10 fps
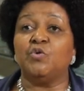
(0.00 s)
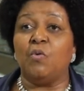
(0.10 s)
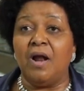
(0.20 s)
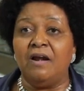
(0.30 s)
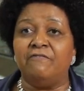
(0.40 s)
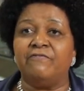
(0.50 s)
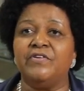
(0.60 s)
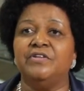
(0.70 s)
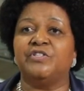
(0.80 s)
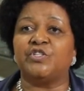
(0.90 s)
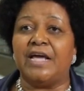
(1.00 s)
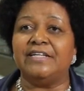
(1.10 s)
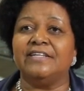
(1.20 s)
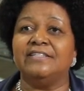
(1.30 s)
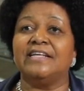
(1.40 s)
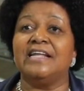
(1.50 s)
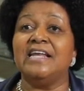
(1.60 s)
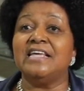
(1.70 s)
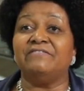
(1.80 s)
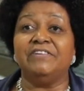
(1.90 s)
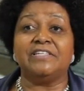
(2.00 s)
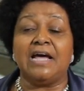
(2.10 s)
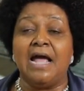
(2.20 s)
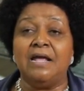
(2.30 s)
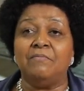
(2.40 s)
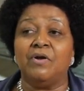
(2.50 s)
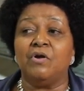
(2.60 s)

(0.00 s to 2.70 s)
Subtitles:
12 insurgents at any given time